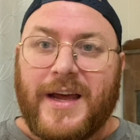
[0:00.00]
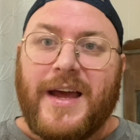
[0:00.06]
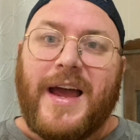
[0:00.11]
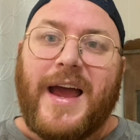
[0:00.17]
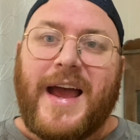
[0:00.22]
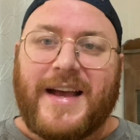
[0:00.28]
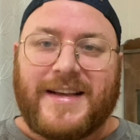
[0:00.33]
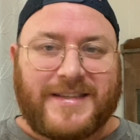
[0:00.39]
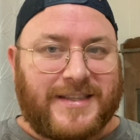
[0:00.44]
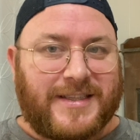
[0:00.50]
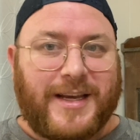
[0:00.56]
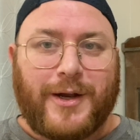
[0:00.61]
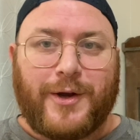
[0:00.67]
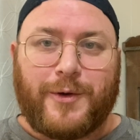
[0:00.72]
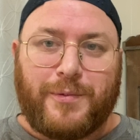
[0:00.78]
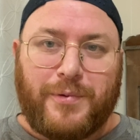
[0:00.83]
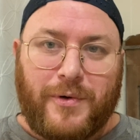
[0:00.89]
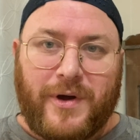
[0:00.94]
as
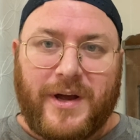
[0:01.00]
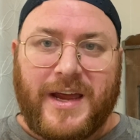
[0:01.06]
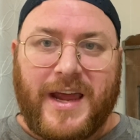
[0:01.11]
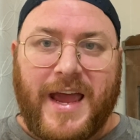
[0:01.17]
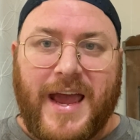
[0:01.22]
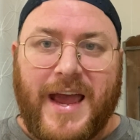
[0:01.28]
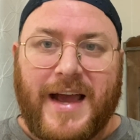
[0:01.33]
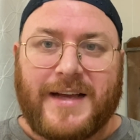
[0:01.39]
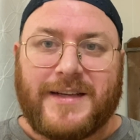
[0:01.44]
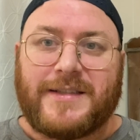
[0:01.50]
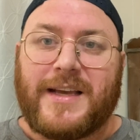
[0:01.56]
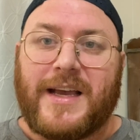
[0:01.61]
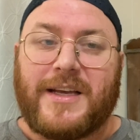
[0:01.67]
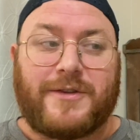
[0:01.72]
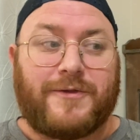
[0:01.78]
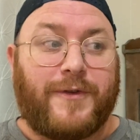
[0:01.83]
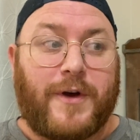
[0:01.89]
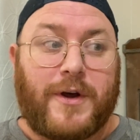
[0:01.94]
Cedar Point has
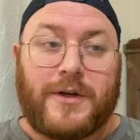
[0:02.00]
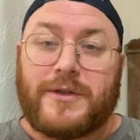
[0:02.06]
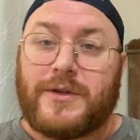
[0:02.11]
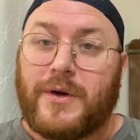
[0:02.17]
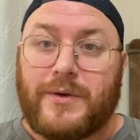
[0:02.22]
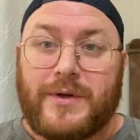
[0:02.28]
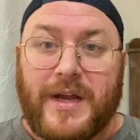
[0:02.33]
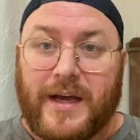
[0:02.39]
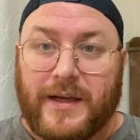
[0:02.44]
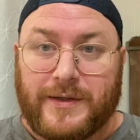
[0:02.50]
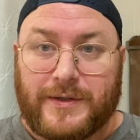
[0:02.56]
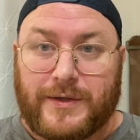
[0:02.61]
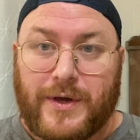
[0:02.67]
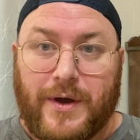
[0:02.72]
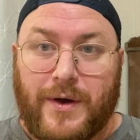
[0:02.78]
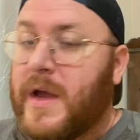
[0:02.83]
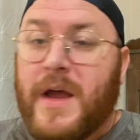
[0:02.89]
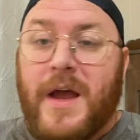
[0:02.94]
as far as hotels
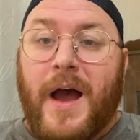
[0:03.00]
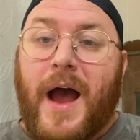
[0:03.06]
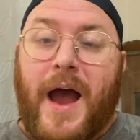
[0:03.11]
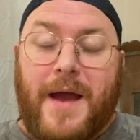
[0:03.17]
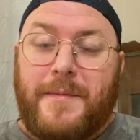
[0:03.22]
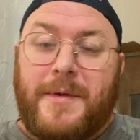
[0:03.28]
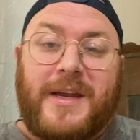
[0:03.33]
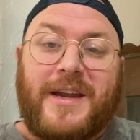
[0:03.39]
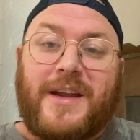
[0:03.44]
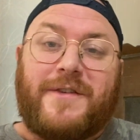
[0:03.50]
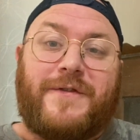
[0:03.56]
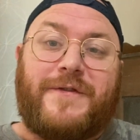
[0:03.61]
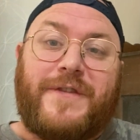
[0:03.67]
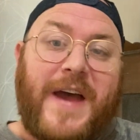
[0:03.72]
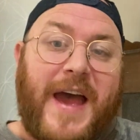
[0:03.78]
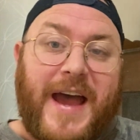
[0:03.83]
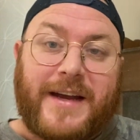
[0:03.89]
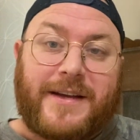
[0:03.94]
go. I mean, in
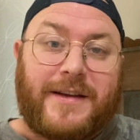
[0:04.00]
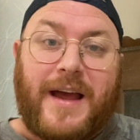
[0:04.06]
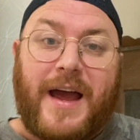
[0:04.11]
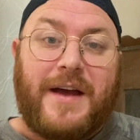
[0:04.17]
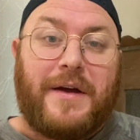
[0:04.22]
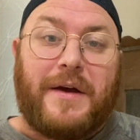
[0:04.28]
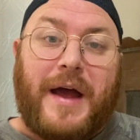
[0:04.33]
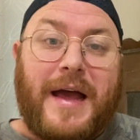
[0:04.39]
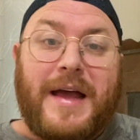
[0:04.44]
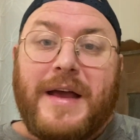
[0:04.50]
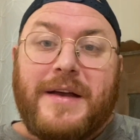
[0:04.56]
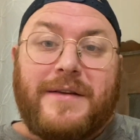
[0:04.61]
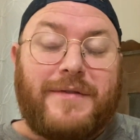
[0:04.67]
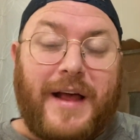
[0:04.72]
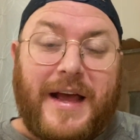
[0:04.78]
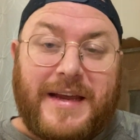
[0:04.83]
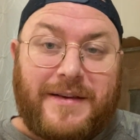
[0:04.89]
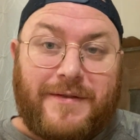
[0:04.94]
fact,
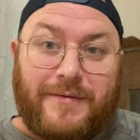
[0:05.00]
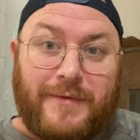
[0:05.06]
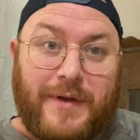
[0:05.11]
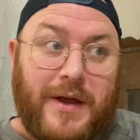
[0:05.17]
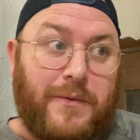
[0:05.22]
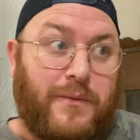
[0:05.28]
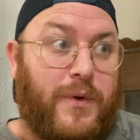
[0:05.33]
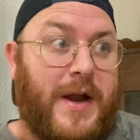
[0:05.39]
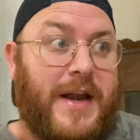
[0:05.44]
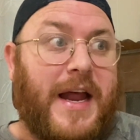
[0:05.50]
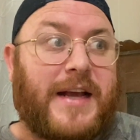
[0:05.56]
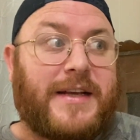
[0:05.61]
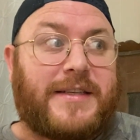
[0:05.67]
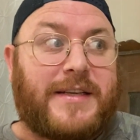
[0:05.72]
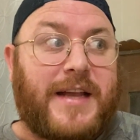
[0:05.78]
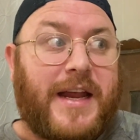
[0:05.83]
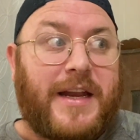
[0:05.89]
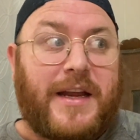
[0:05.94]
like when I
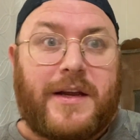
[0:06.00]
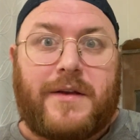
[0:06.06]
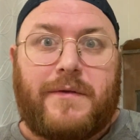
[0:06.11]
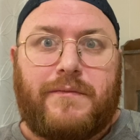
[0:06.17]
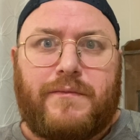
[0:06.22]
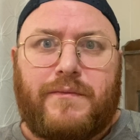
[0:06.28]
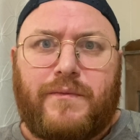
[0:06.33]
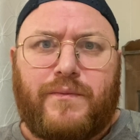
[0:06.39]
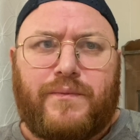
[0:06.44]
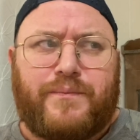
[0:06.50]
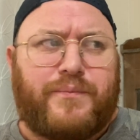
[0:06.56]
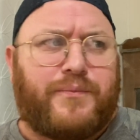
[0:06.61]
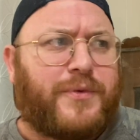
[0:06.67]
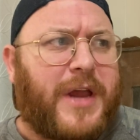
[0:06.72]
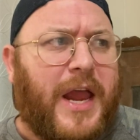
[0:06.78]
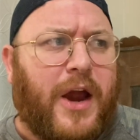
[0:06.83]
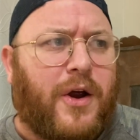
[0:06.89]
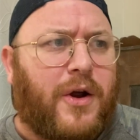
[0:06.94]
stayed at
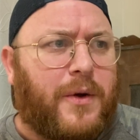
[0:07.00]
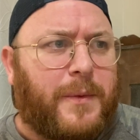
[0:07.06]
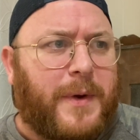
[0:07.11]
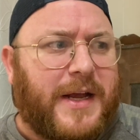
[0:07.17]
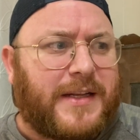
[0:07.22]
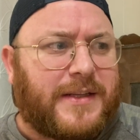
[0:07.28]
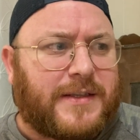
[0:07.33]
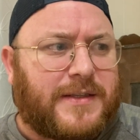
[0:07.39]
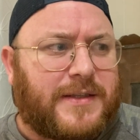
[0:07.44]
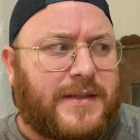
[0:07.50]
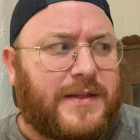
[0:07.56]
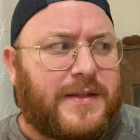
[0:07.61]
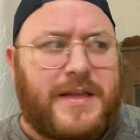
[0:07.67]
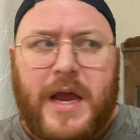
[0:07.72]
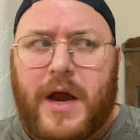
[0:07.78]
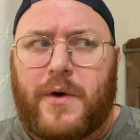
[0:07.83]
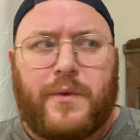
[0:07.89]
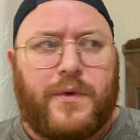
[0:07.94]
Carowinds,
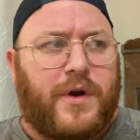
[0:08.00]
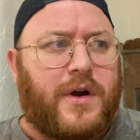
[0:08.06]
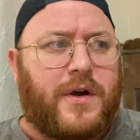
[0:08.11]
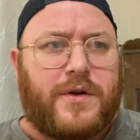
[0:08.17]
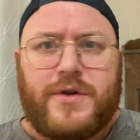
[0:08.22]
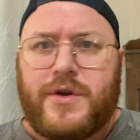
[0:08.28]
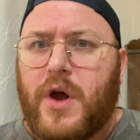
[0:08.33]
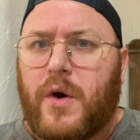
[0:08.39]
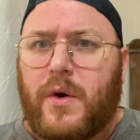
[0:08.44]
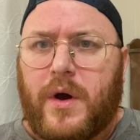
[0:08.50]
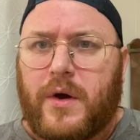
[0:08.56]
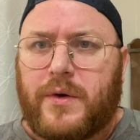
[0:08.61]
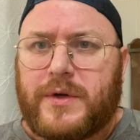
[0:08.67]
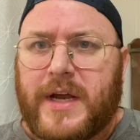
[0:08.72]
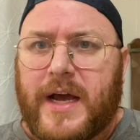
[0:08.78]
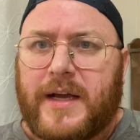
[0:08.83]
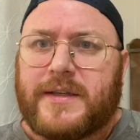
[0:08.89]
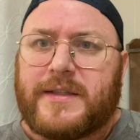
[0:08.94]
there were no
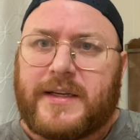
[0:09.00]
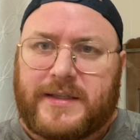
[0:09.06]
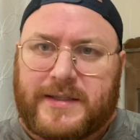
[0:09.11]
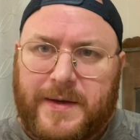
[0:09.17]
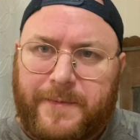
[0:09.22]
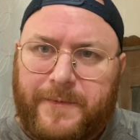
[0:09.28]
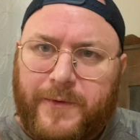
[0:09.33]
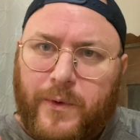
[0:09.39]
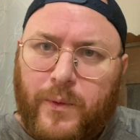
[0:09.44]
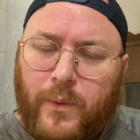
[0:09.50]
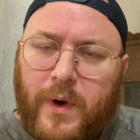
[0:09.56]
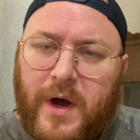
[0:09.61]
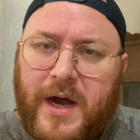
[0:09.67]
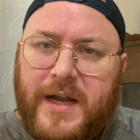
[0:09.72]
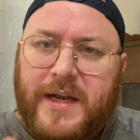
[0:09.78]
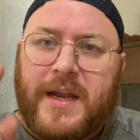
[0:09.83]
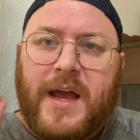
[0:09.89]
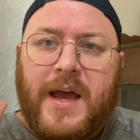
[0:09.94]
hotels except for
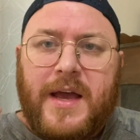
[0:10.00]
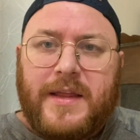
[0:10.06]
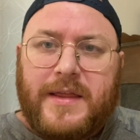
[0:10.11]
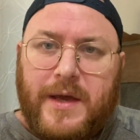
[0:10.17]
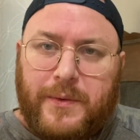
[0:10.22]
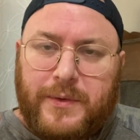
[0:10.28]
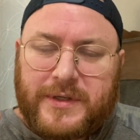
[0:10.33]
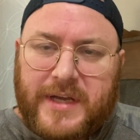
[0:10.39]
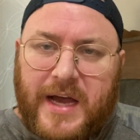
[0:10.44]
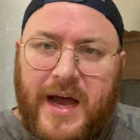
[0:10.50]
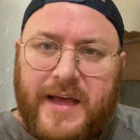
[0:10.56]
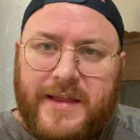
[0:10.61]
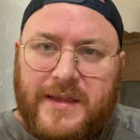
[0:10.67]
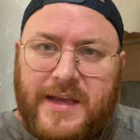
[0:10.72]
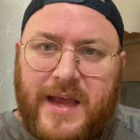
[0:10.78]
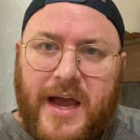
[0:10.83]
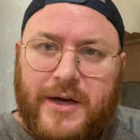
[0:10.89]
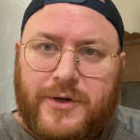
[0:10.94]
one that was
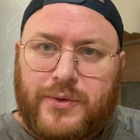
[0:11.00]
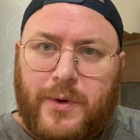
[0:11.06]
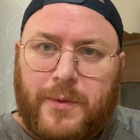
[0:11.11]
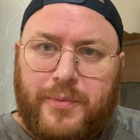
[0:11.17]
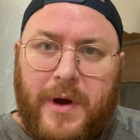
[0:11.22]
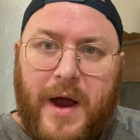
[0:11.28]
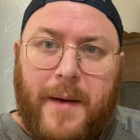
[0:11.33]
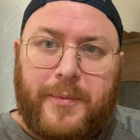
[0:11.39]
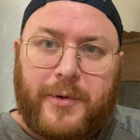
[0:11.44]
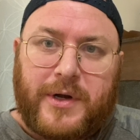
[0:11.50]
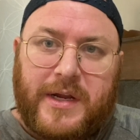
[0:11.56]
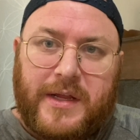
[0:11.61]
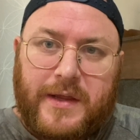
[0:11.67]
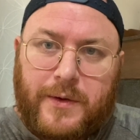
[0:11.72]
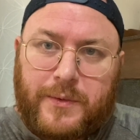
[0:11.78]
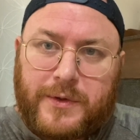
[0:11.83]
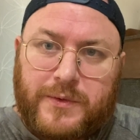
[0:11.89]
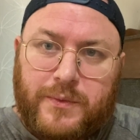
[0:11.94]
on the actual property.
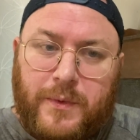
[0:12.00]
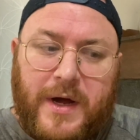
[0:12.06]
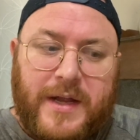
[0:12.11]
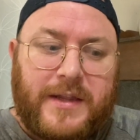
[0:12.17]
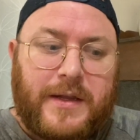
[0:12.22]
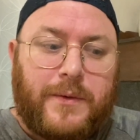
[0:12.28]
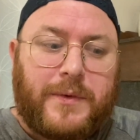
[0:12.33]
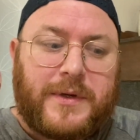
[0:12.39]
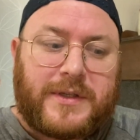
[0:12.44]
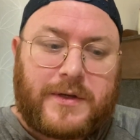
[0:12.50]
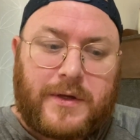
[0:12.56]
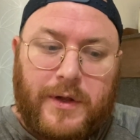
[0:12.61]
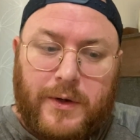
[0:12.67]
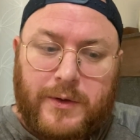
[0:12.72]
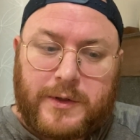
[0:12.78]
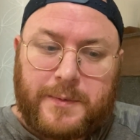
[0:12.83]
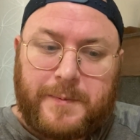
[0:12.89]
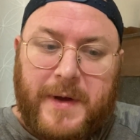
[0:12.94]
There was one that was
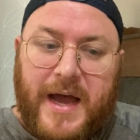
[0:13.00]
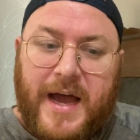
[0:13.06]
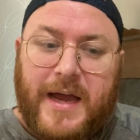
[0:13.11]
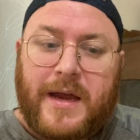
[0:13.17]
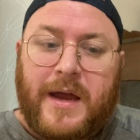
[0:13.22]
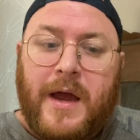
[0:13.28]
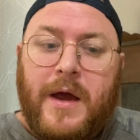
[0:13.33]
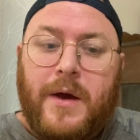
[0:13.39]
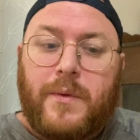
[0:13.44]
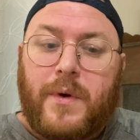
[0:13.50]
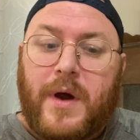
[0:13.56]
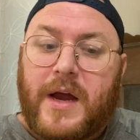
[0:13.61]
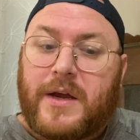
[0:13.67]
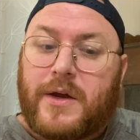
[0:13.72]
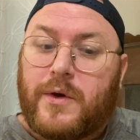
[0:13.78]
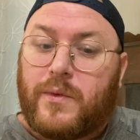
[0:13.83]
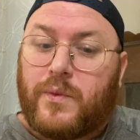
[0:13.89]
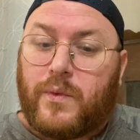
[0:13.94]
close by where I
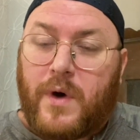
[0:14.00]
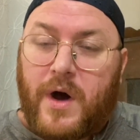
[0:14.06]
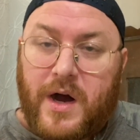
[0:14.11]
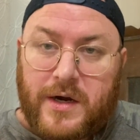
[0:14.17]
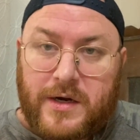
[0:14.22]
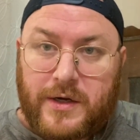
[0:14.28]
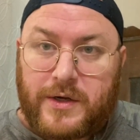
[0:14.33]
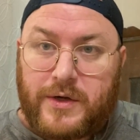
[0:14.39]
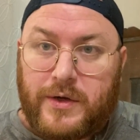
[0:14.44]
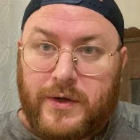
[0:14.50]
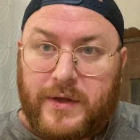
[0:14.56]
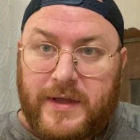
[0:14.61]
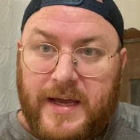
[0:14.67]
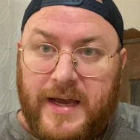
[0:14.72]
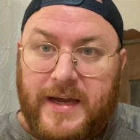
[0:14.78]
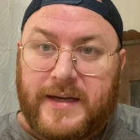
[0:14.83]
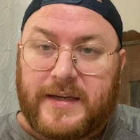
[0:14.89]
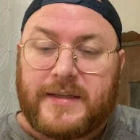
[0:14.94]
could walk to
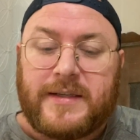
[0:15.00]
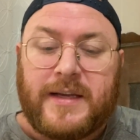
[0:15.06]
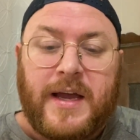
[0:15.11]
things,